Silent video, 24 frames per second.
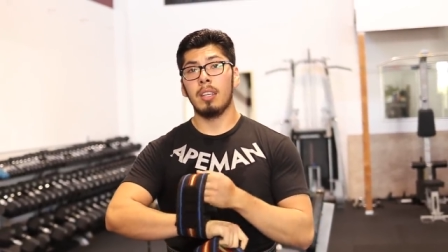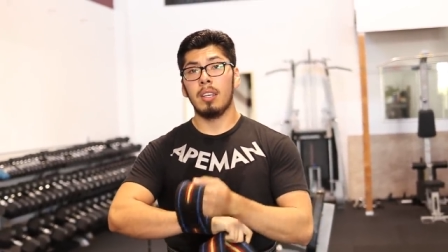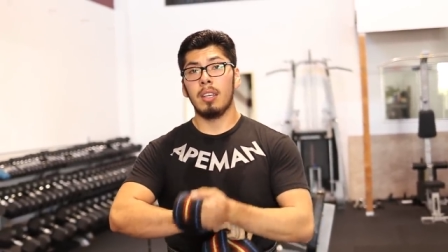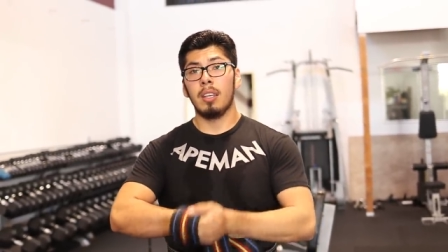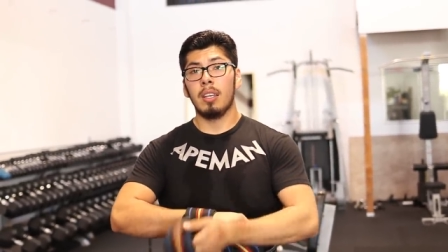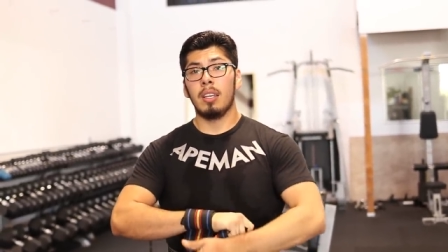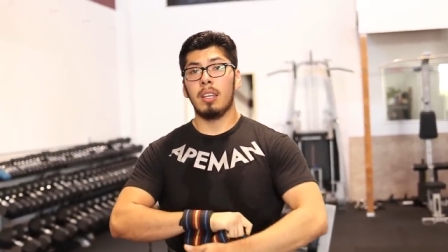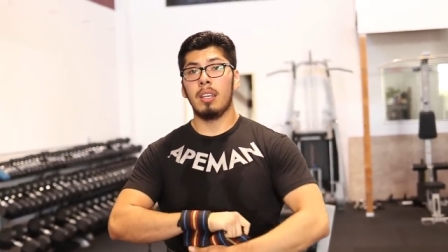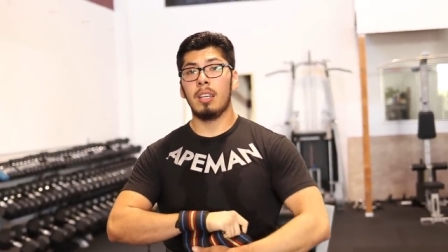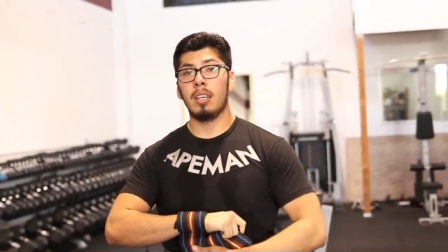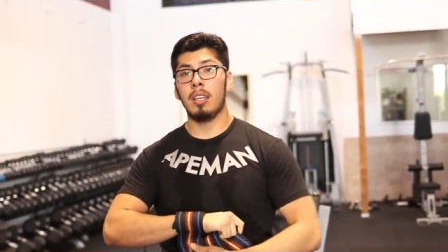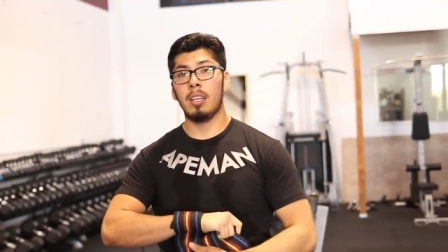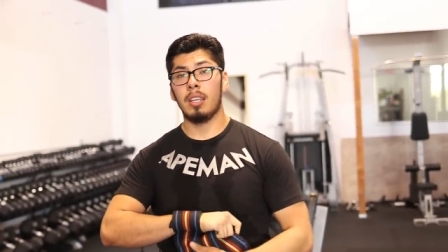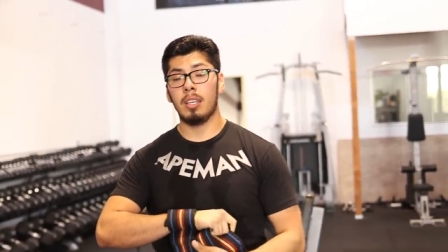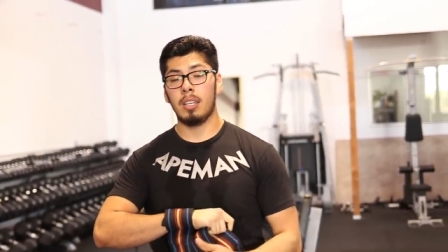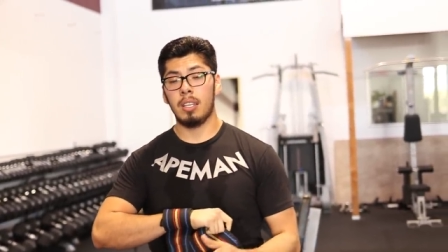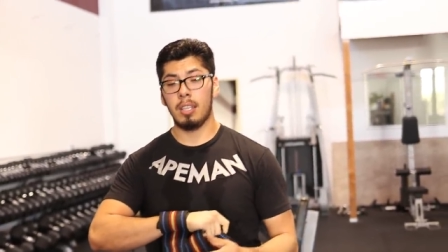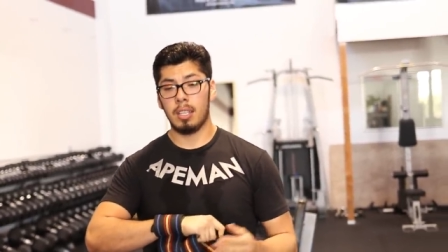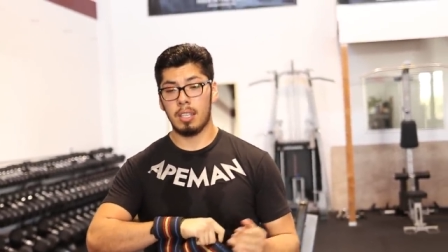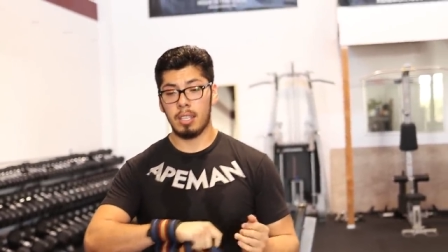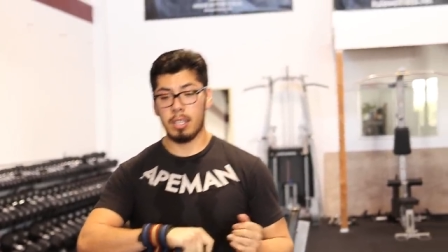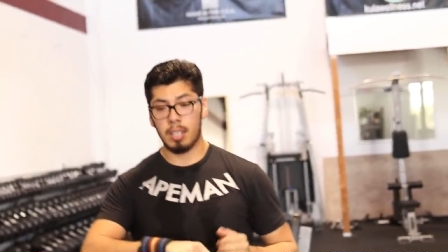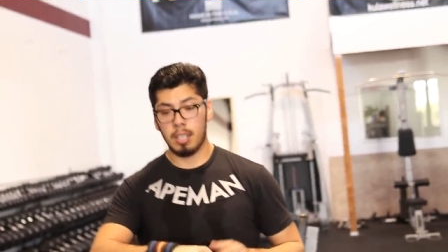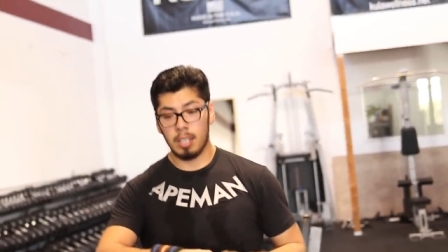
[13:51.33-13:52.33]
Like,
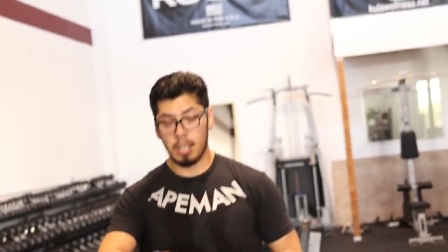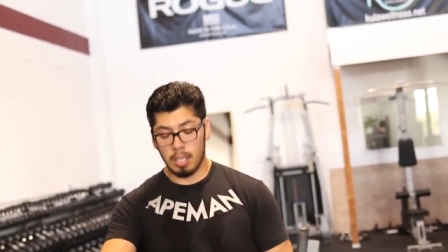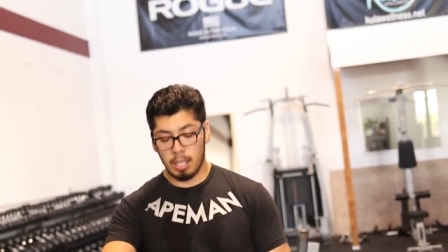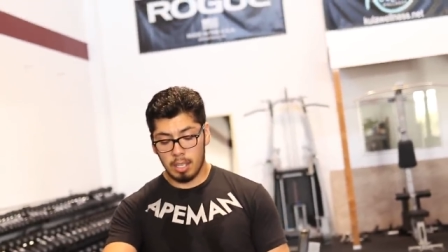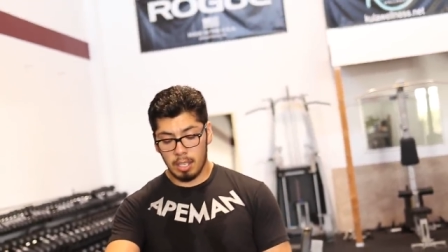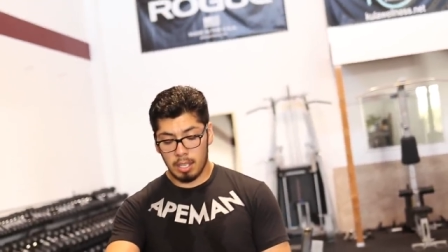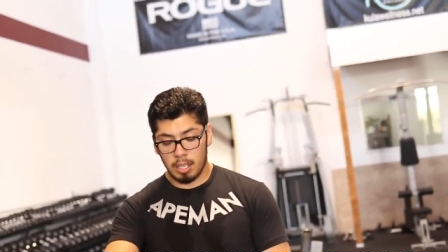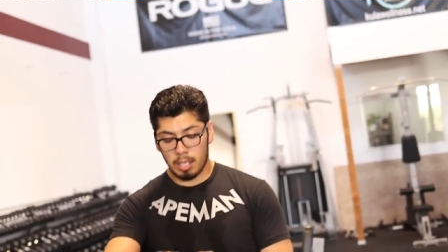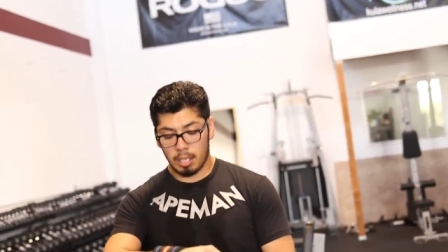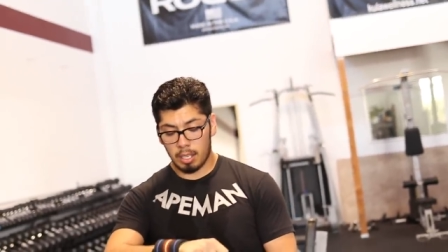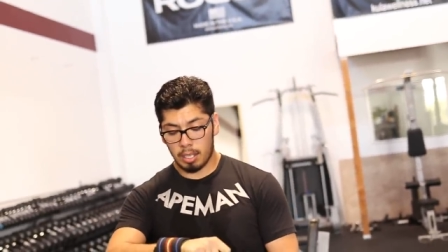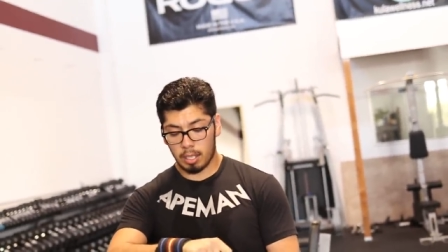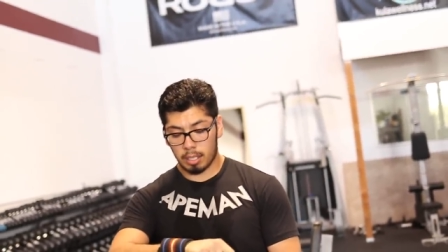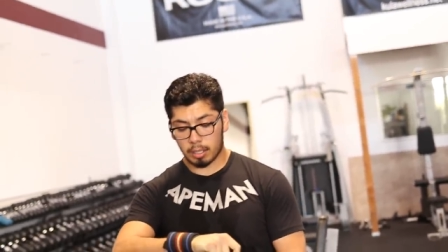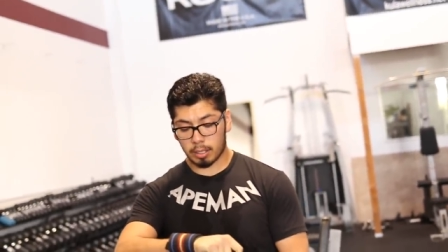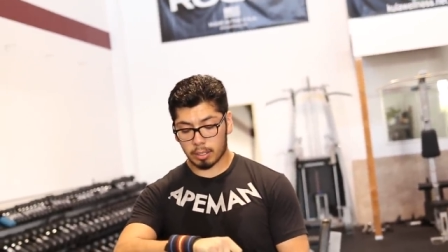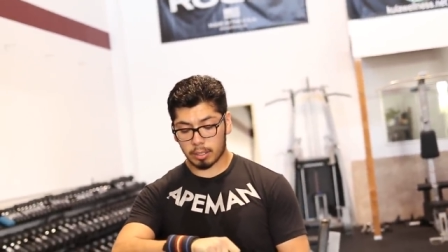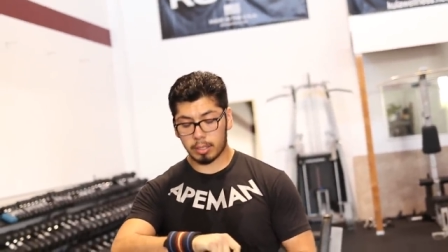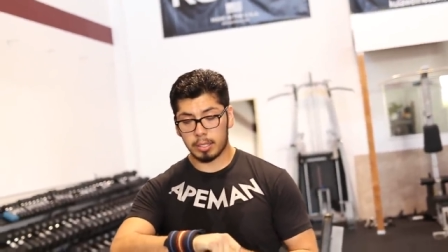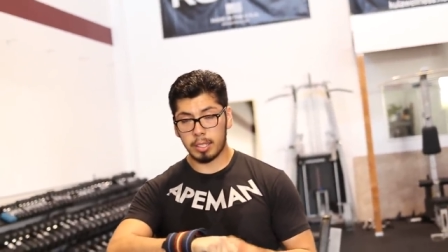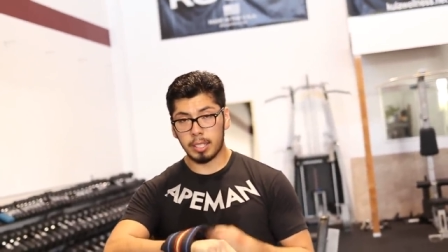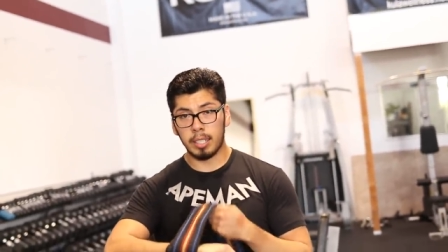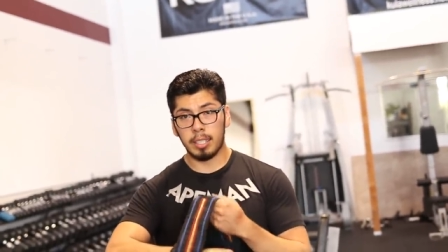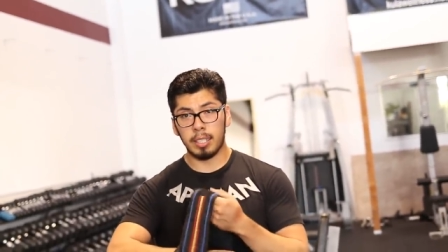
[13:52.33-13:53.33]
what
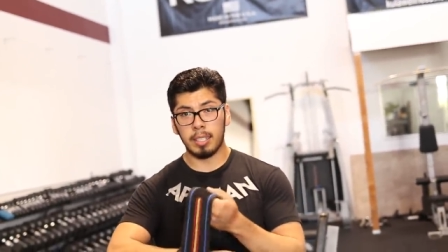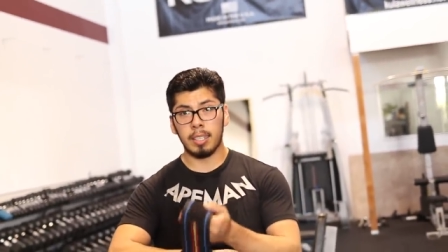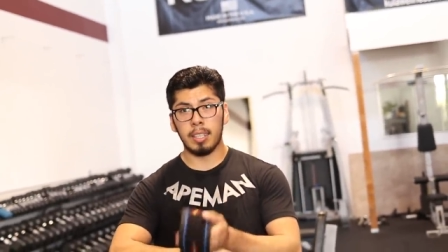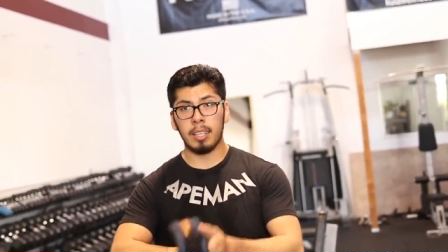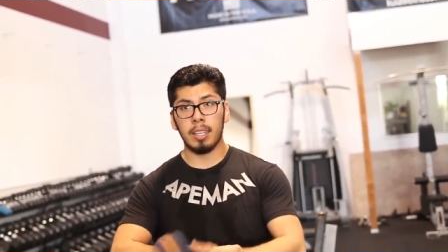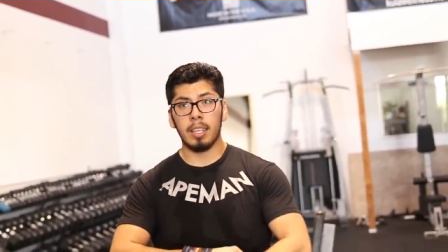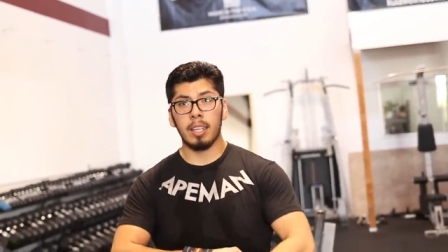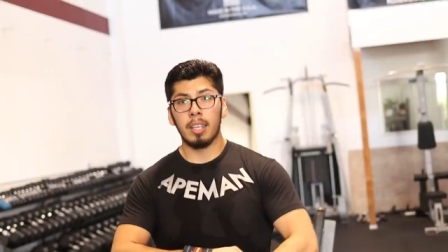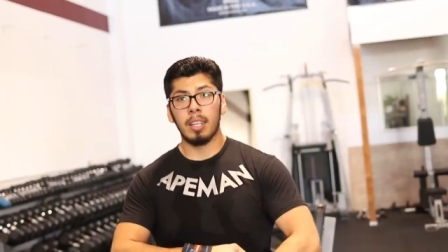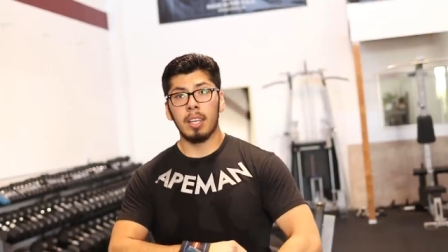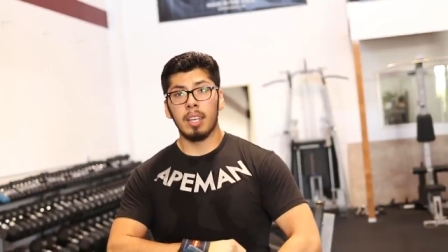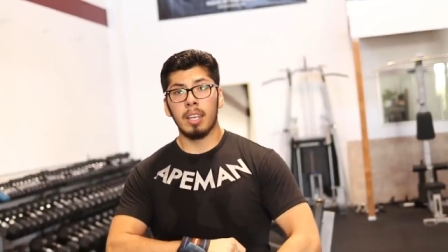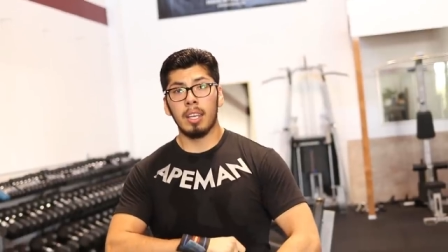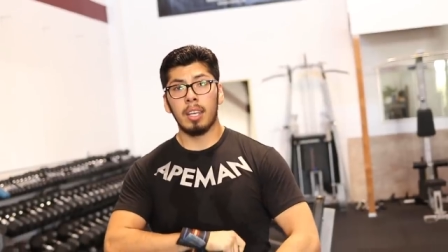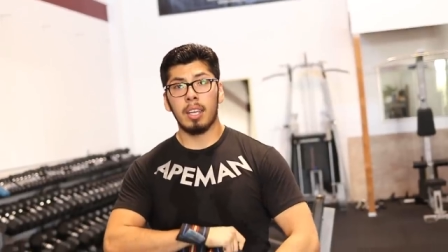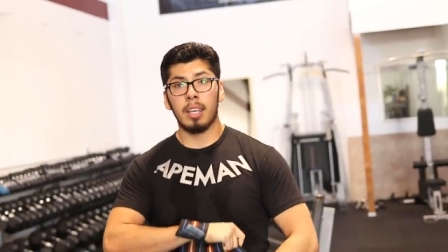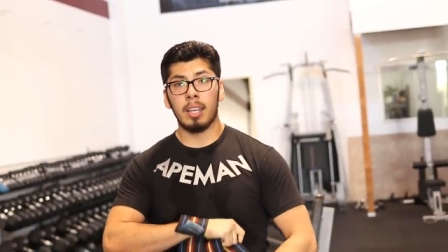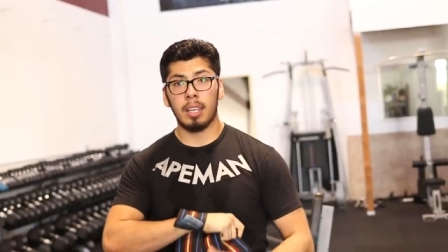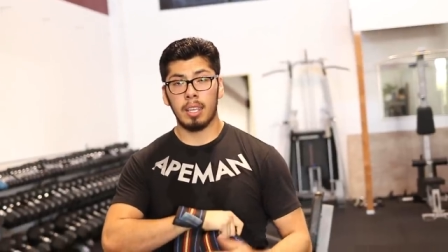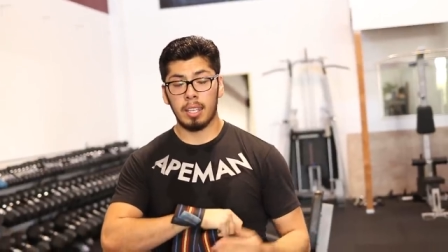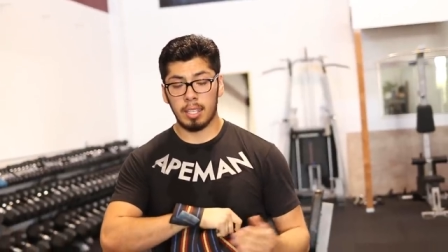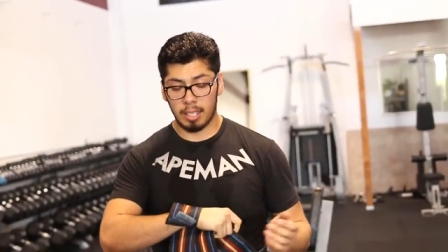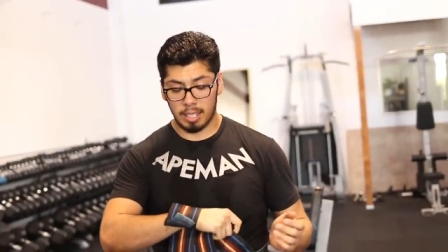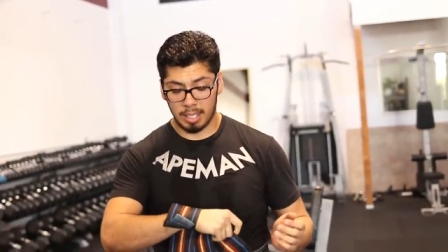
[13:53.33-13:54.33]
sets did you hit before
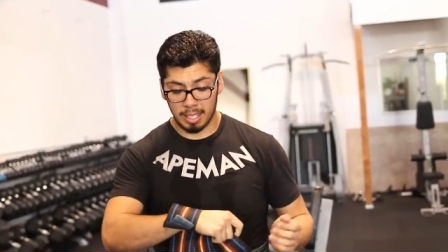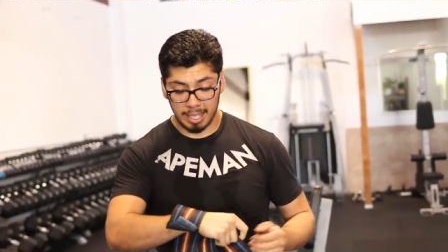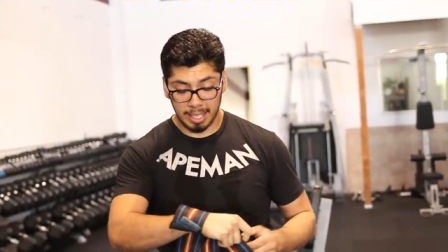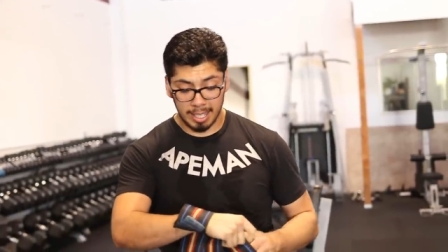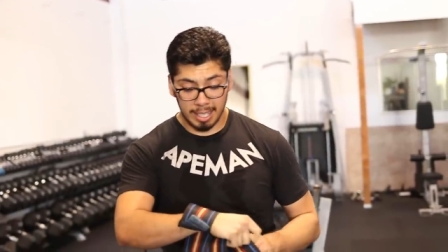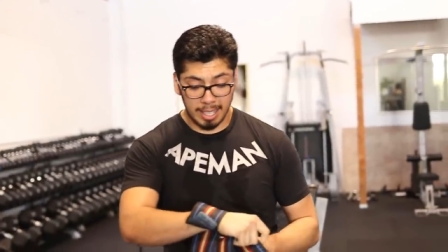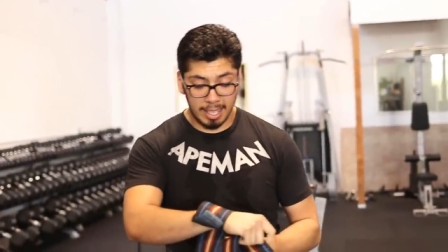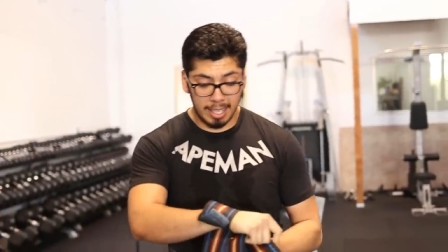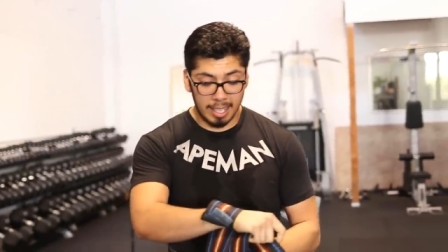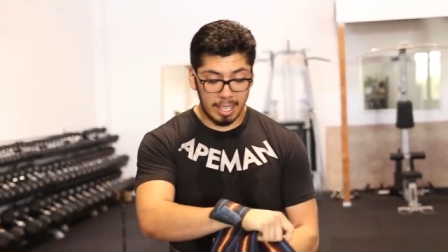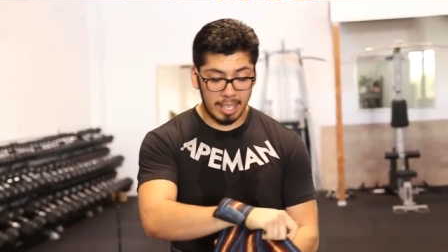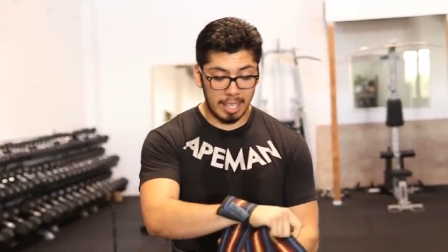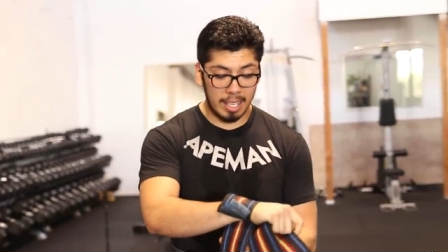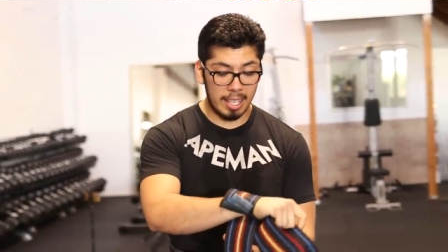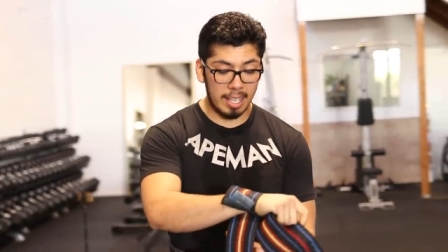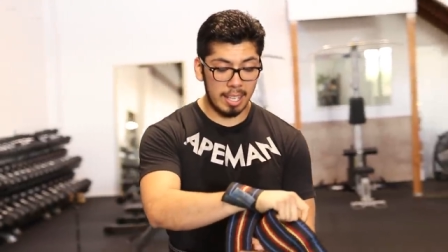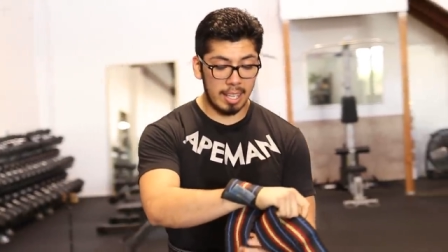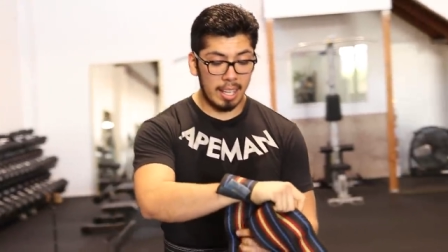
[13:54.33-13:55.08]
this? Like, what weights?